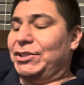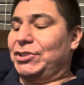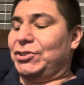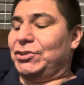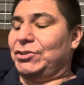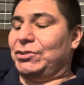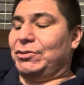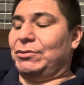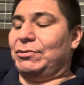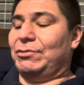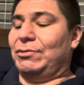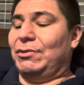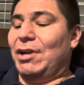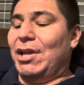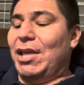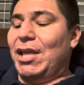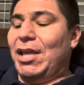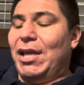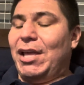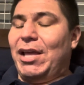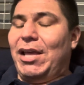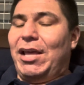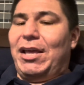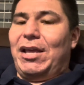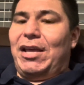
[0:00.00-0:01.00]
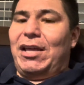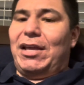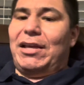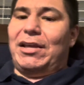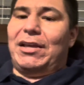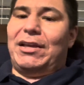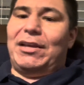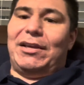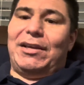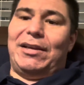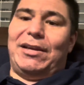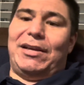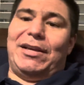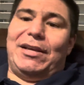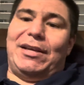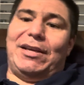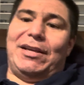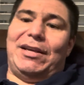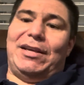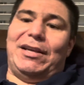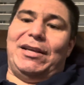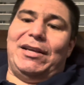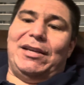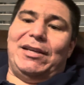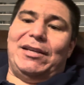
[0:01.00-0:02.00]
So
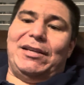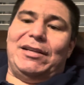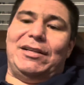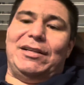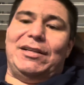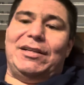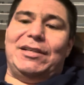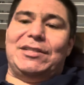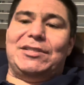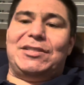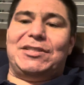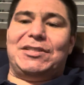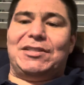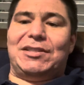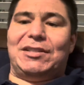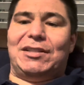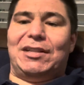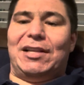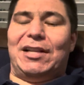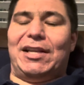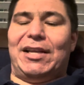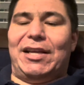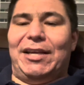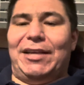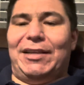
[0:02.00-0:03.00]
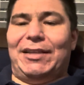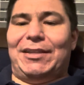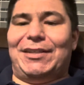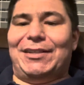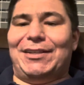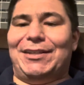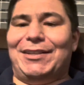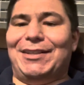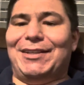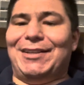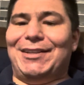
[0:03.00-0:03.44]
it is like,